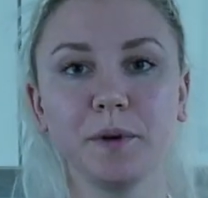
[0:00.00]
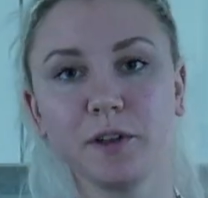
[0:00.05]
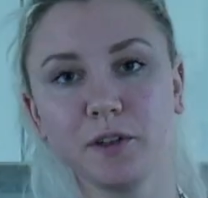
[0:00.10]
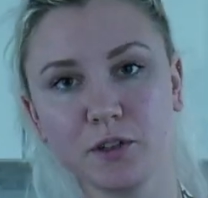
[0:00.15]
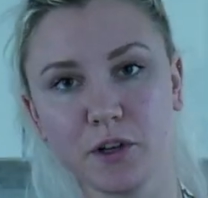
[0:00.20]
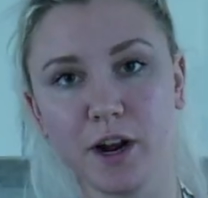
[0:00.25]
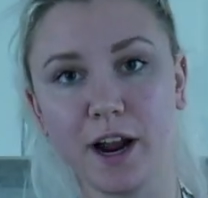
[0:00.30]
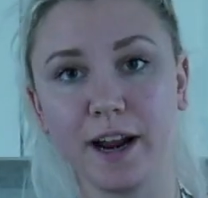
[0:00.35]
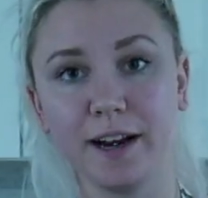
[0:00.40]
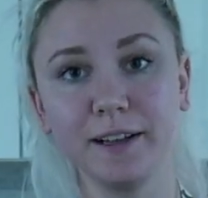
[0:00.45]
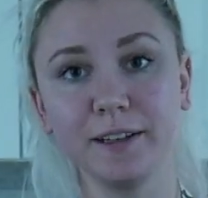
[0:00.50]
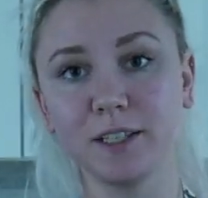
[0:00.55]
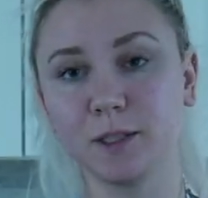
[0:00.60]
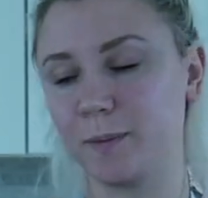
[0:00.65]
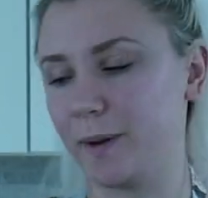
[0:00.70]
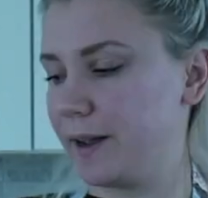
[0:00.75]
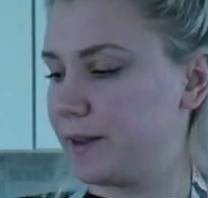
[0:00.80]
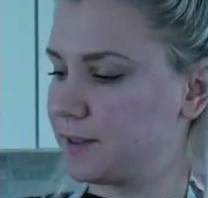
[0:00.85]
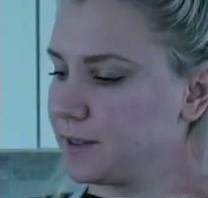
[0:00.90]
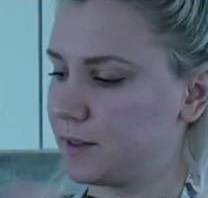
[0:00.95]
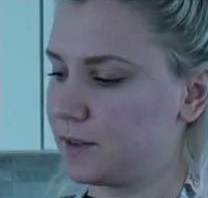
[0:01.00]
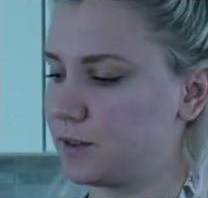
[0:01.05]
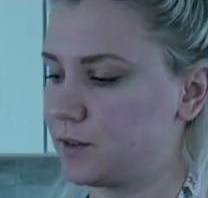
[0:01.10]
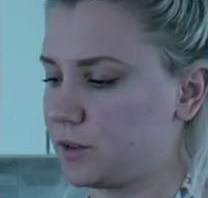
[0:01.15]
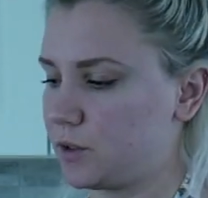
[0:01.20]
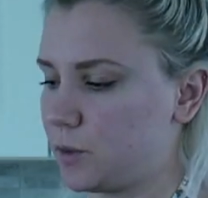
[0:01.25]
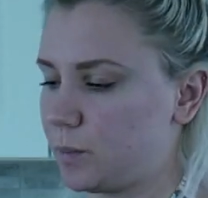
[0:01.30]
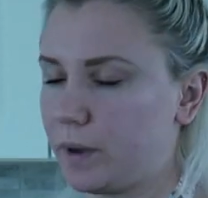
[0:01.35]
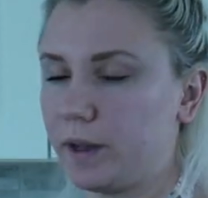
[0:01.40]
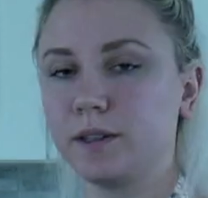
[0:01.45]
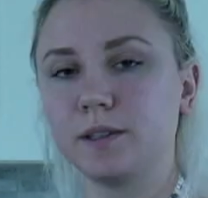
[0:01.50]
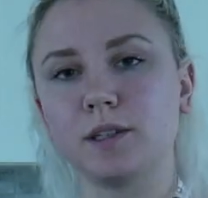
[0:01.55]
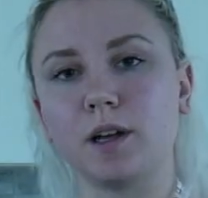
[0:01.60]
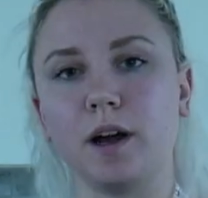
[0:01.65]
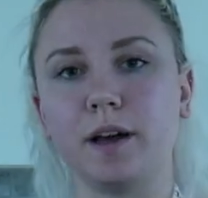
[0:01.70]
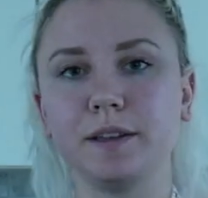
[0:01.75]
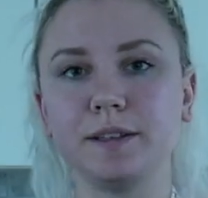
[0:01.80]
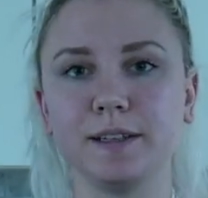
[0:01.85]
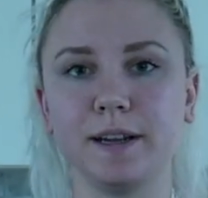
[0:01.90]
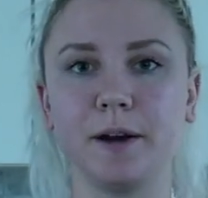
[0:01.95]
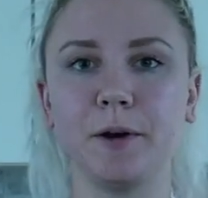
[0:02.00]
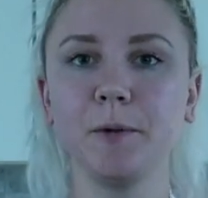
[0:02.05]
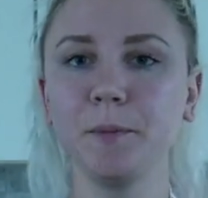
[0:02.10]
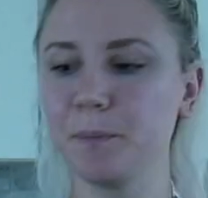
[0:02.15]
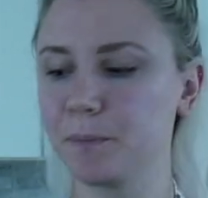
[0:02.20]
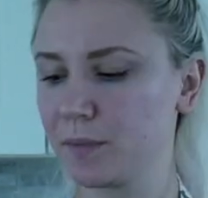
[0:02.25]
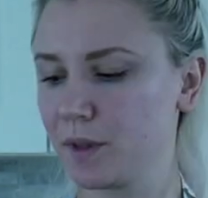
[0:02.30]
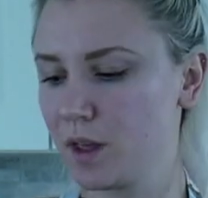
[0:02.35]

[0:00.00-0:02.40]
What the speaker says: going to start adding spices to my sauce now.